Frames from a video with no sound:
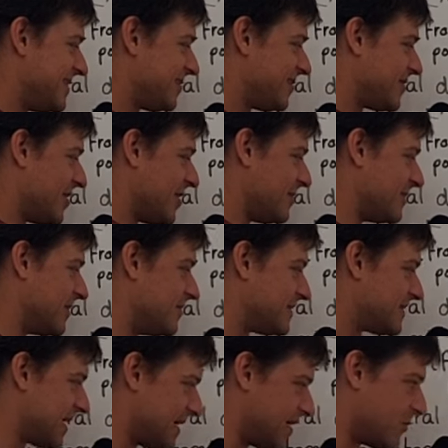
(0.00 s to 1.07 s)
disarm them,
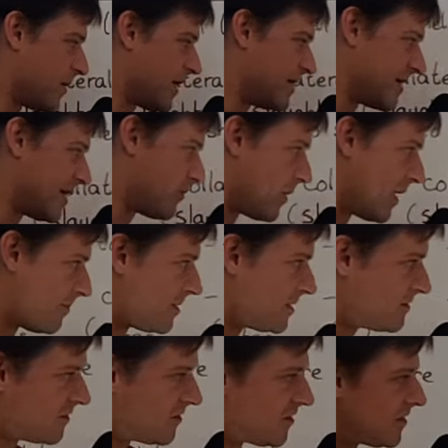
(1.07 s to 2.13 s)
take away their
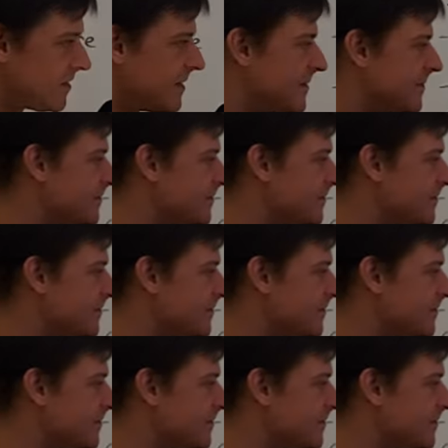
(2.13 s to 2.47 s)
weapons.